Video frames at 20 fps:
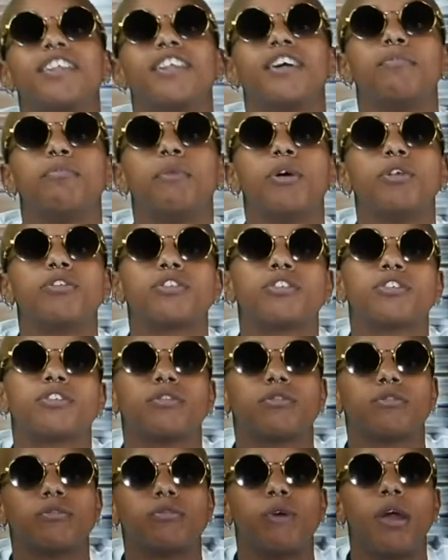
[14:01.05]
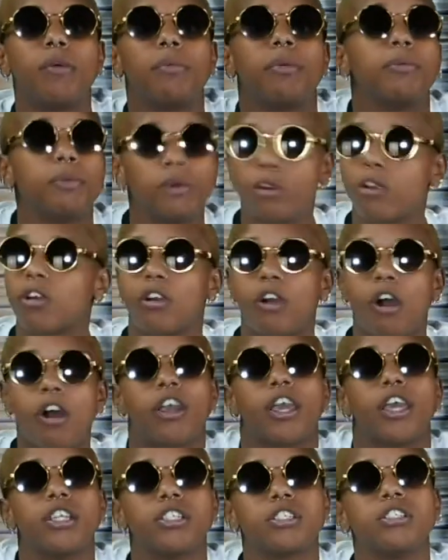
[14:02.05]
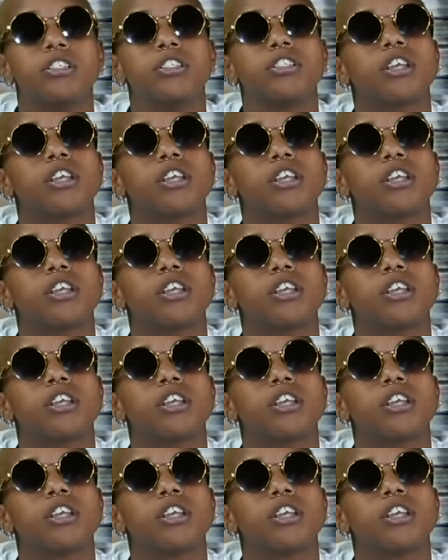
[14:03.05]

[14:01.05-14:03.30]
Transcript: that most white people or Caucasians